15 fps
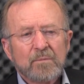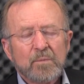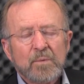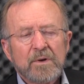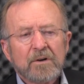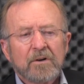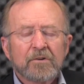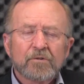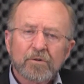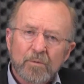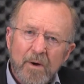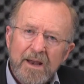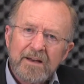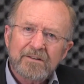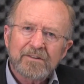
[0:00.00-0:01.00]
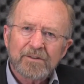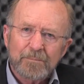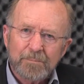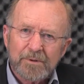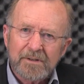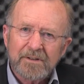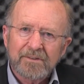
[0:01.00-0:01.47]
We are trained to
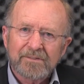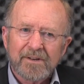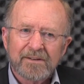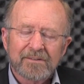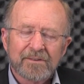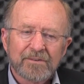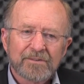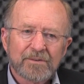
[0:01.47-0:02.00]
please others.